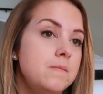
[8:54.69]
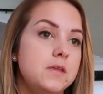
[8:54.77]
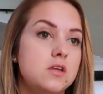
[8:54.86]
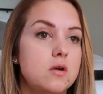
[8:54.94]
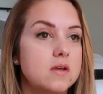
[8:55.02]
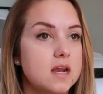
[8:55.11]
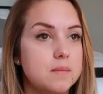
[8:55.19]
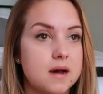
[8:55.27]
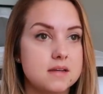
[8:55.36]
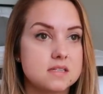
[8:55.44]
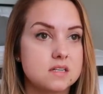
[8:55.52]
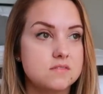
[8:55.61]
you don't get a
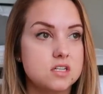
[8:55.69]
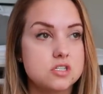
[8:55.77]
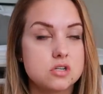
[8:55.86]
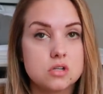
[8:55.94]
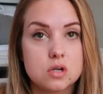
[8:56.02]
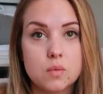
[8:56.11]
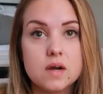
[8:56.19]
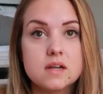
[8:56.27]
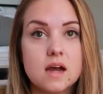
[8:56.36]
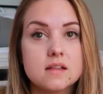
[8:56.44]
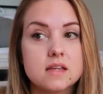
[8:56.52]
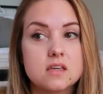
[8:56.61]
positive digital or
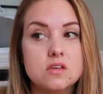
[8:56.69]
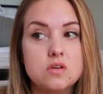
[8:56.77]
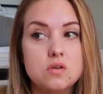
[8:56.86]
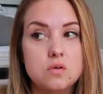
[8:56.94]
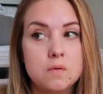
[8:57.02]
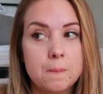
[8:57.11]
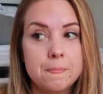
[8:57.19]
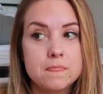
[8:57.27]
whatnot, like you,